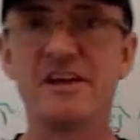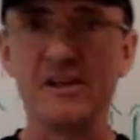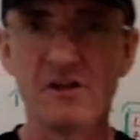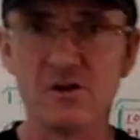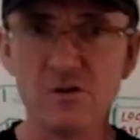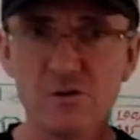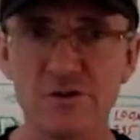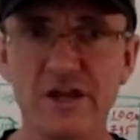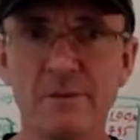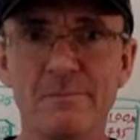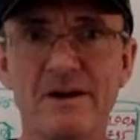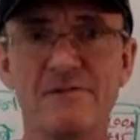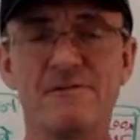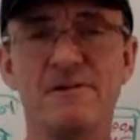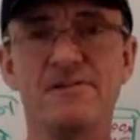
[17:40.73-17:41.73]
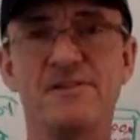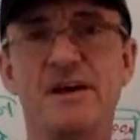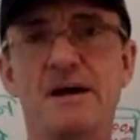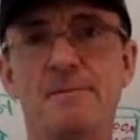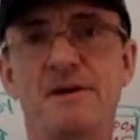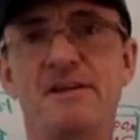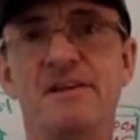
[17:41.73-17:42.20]
including my
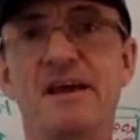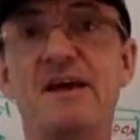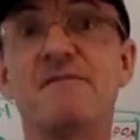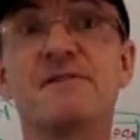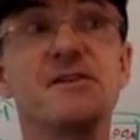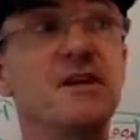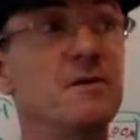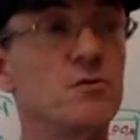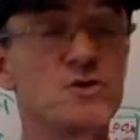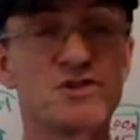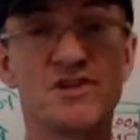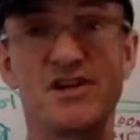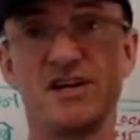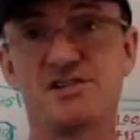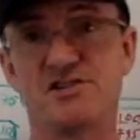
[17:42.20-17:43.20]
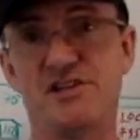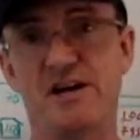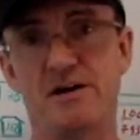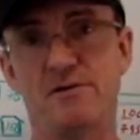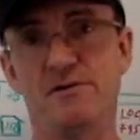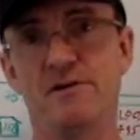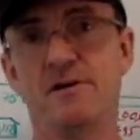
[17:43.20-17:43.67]
fundament, everything was crashed down.